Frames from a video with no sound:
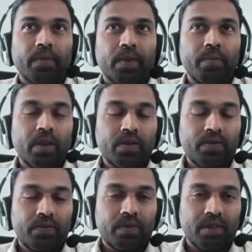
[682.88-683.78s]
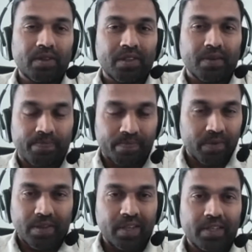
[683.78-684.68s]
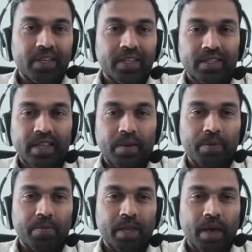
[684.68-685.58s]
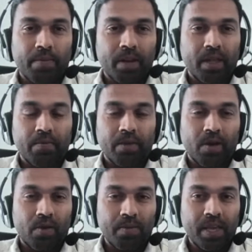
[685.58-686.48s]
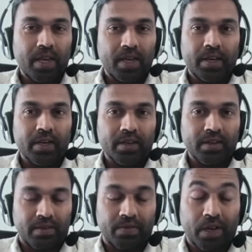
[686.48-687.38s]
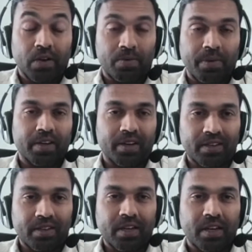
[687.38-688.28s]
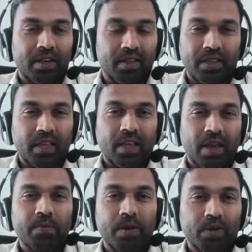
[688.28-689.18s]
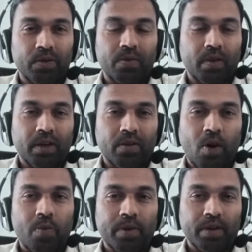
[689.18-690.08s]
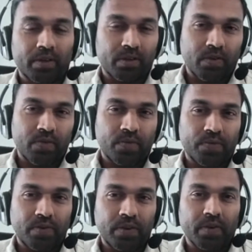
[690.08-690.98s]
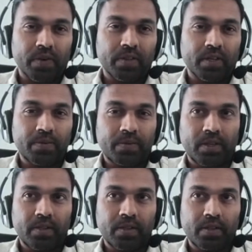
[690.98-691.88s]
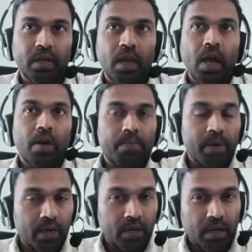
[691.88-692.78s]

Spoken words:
Many of the incidents that may be happening may not be intention will not be intentional. They can be due to a combination of different circumstances, but